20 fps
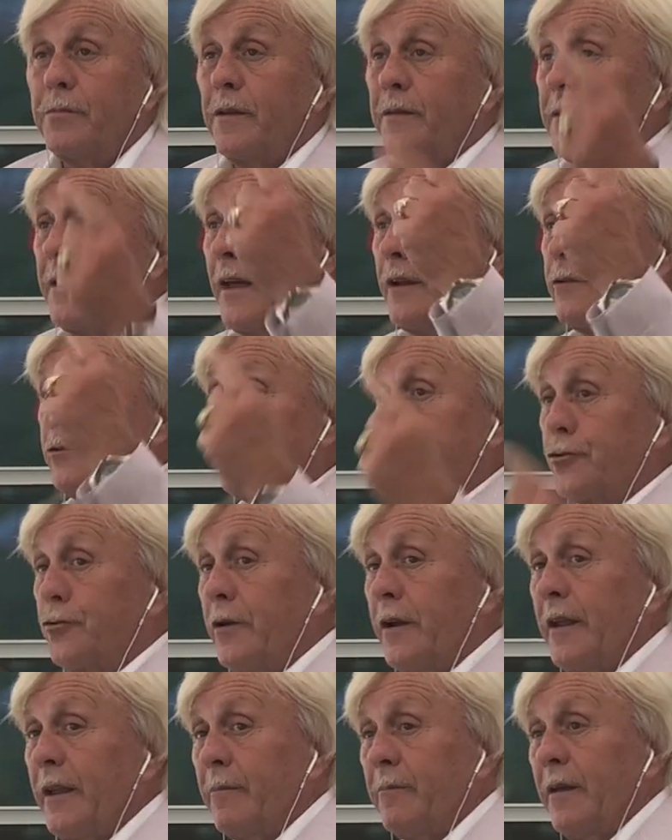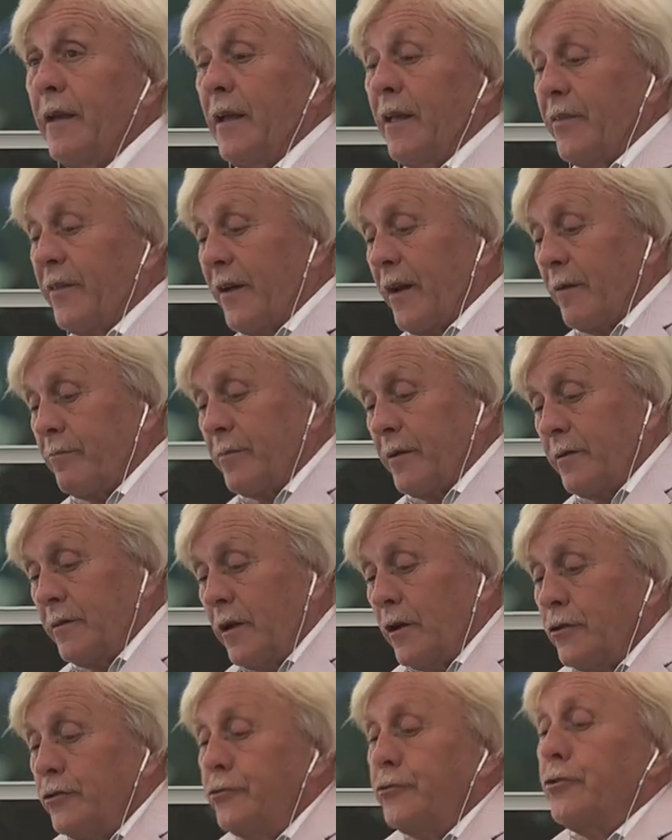that that dream that I've been
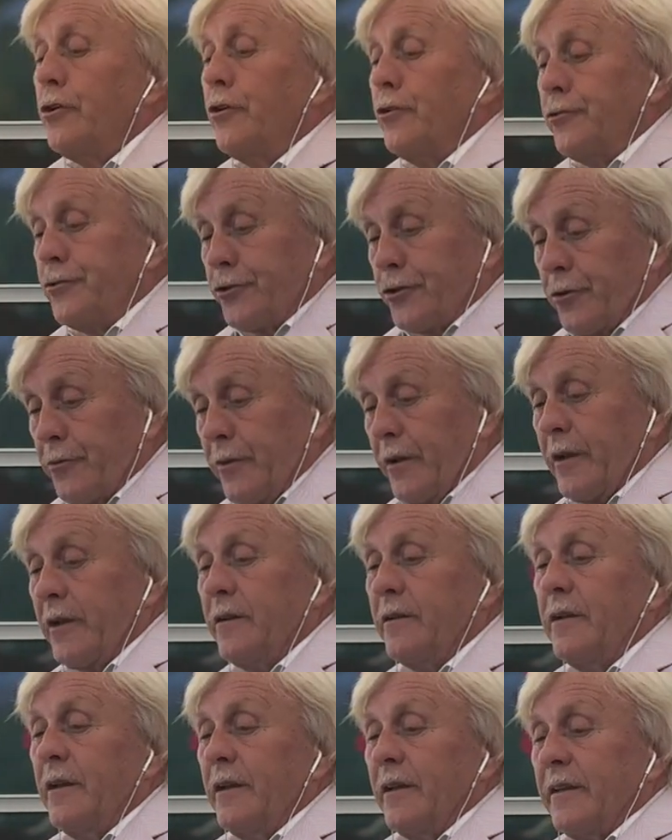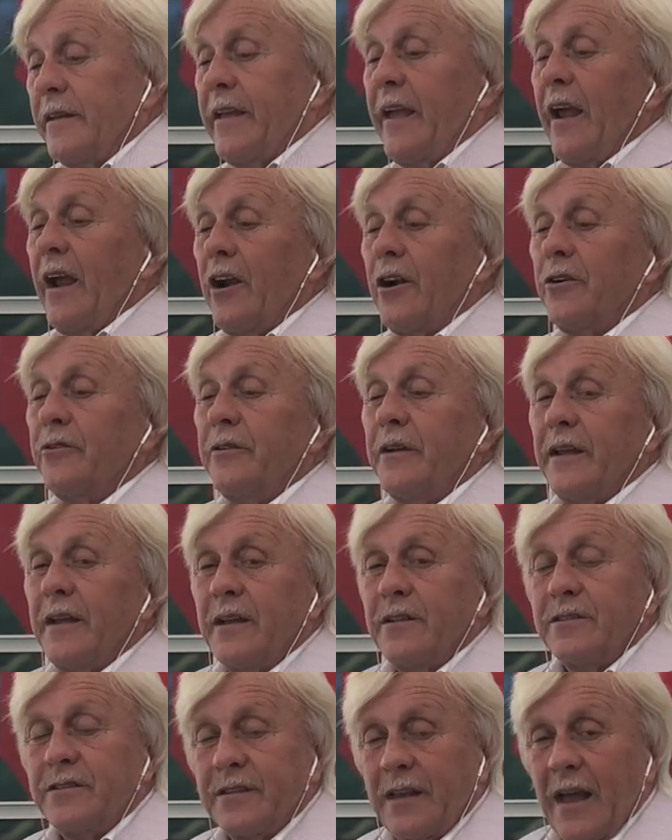nurturing and carrying
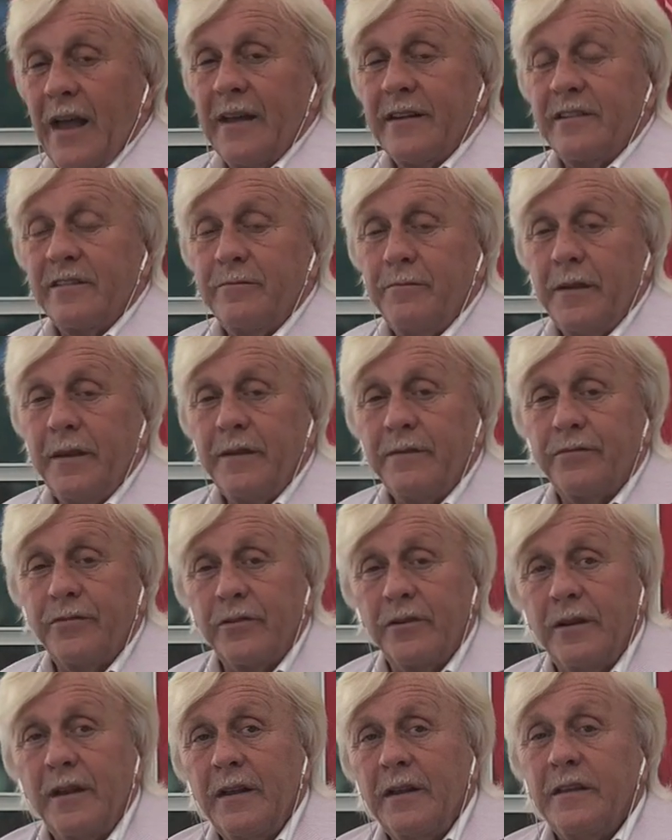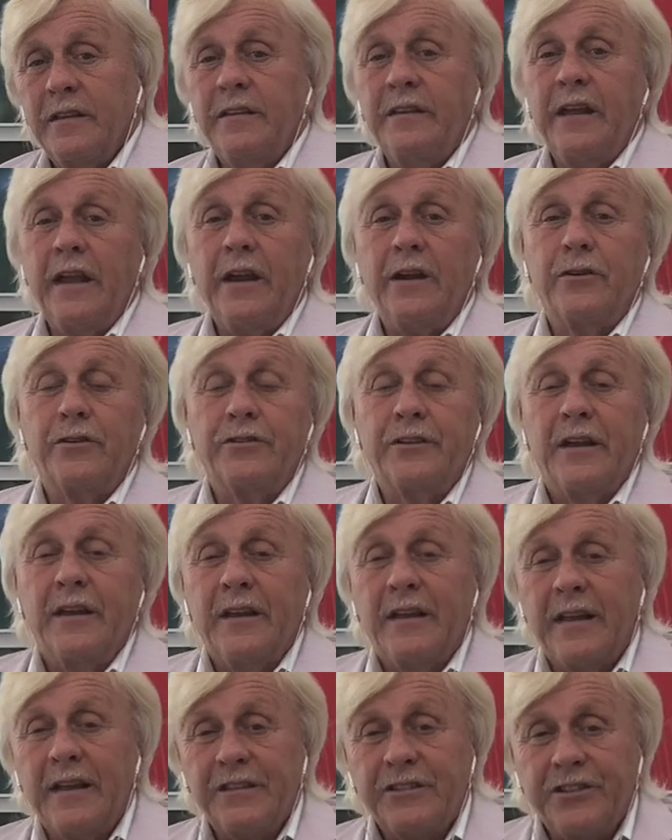inside of me for years
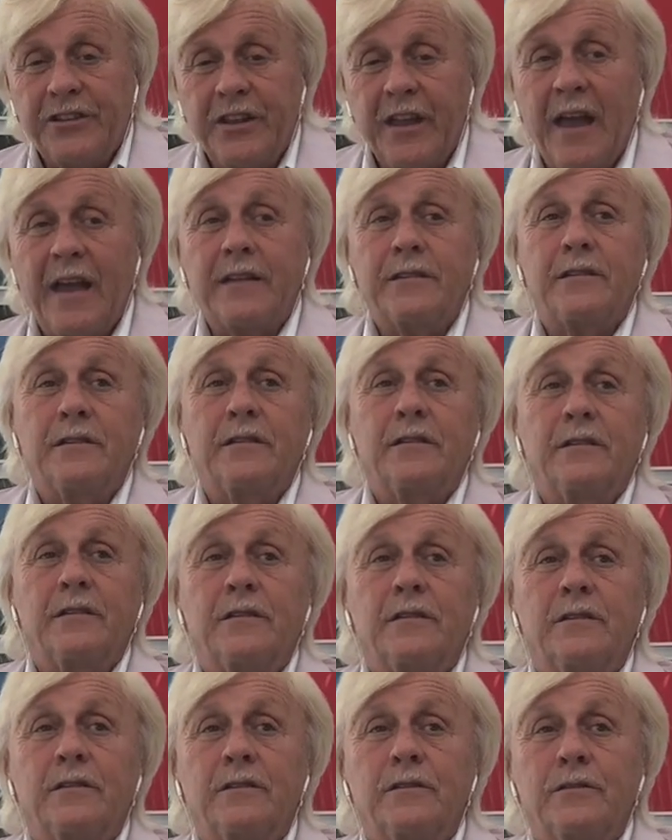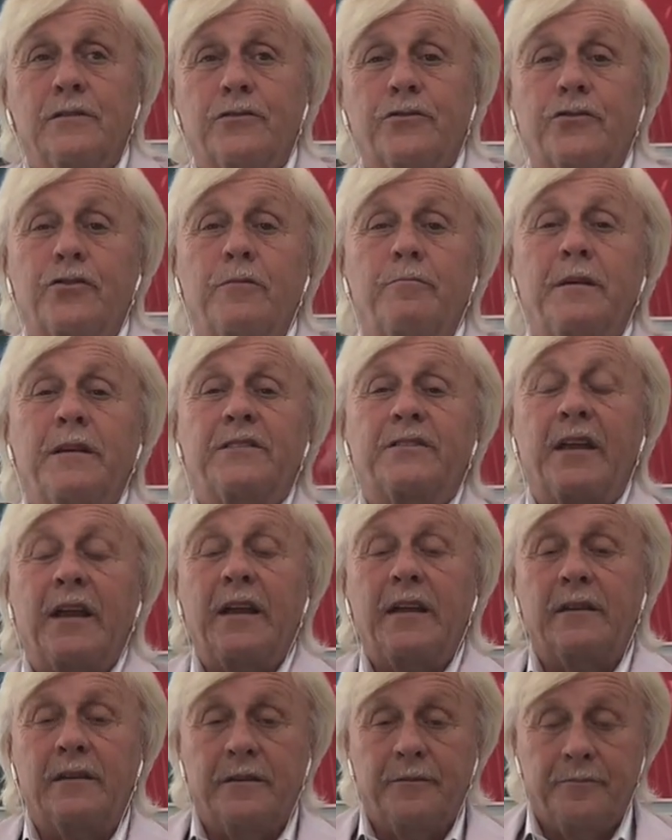is yet to be
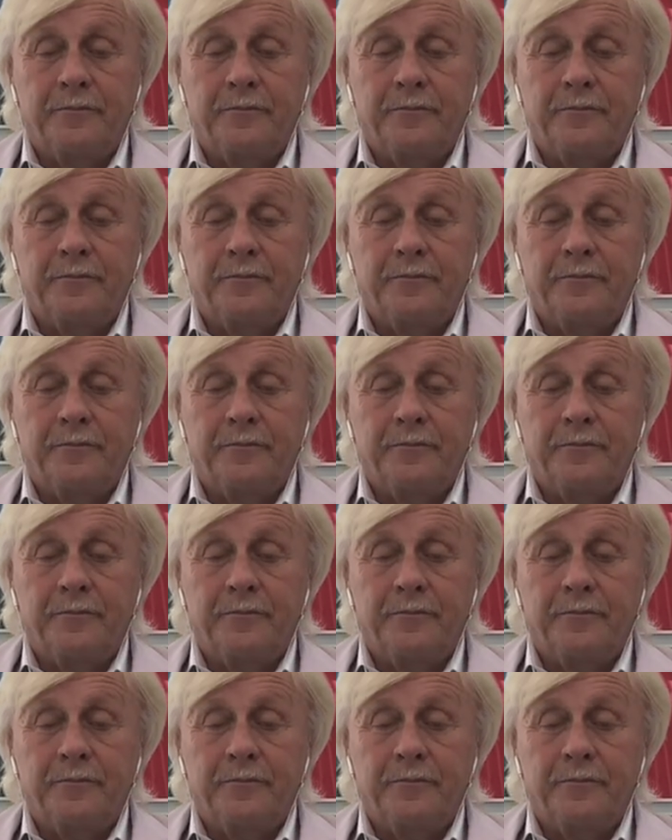seen.